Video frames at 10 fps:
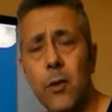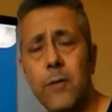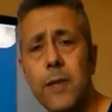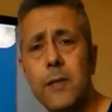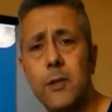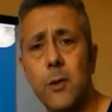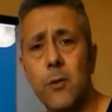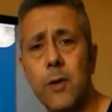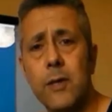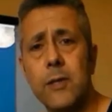all of these
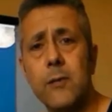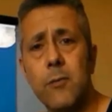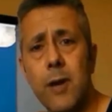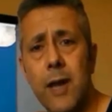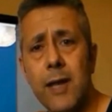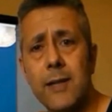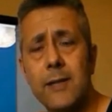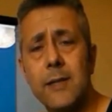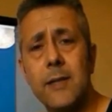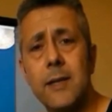stories
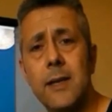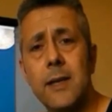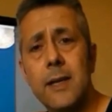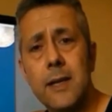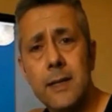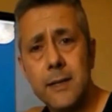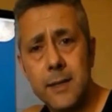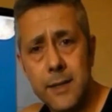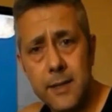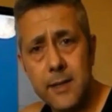relate
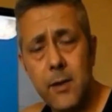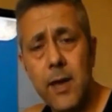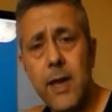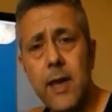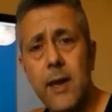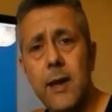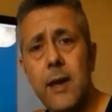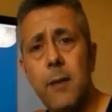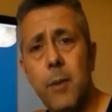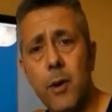to this guy here,
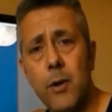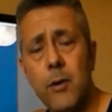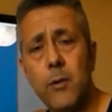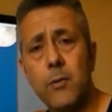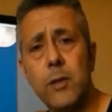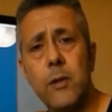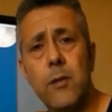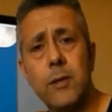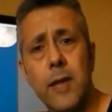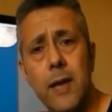Apollyon, also
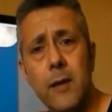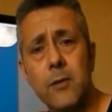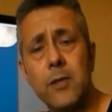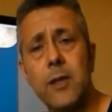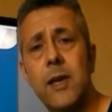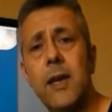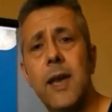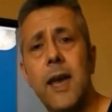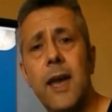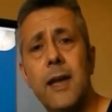known as Helios,
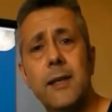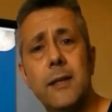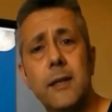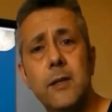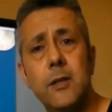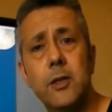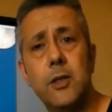and